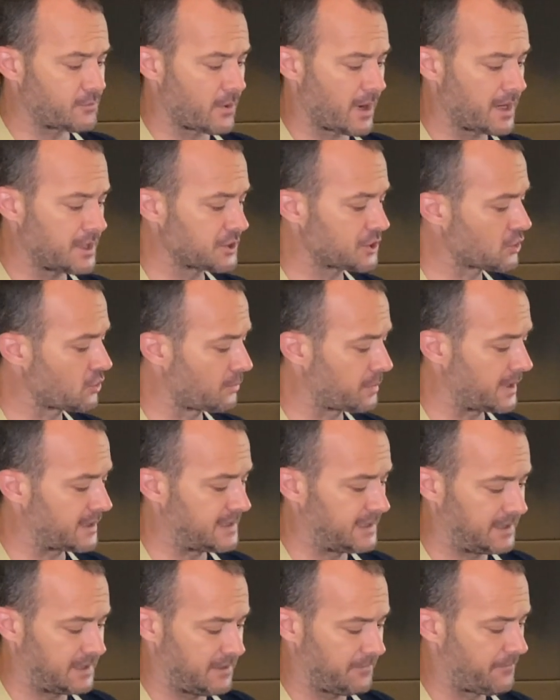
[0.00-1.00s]
range
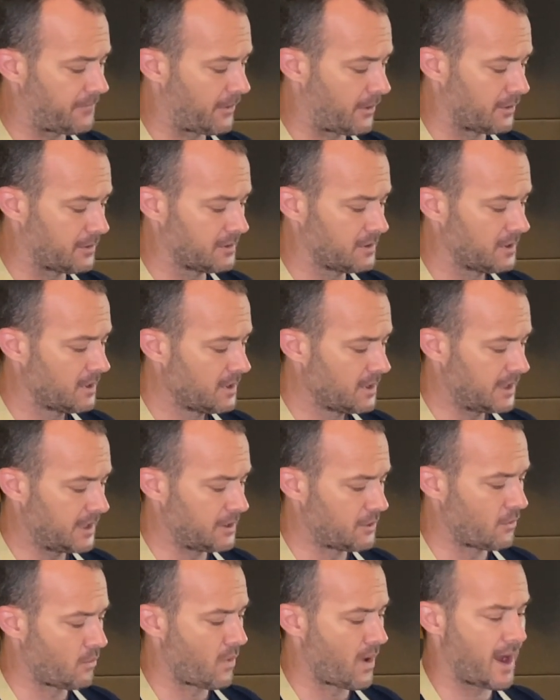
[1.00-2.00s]
completely different. In
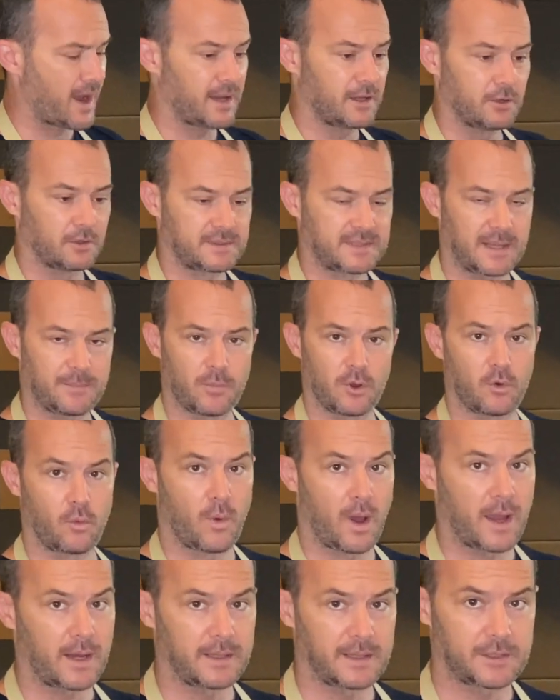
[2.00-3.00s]
a wine, a table
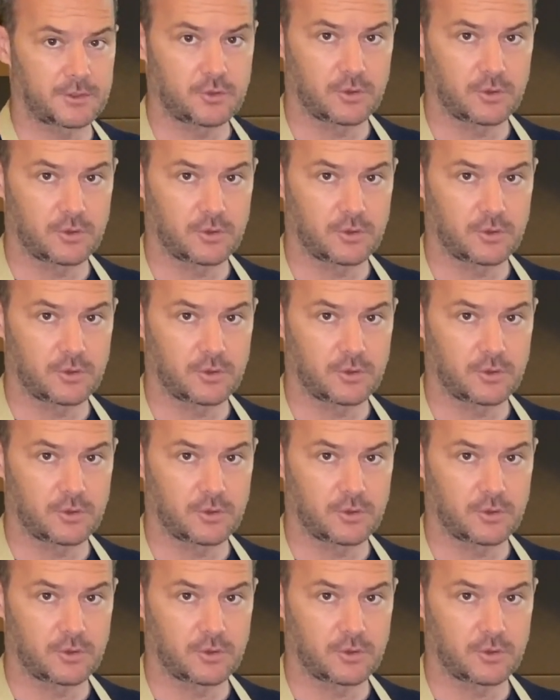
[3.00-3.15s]
wine that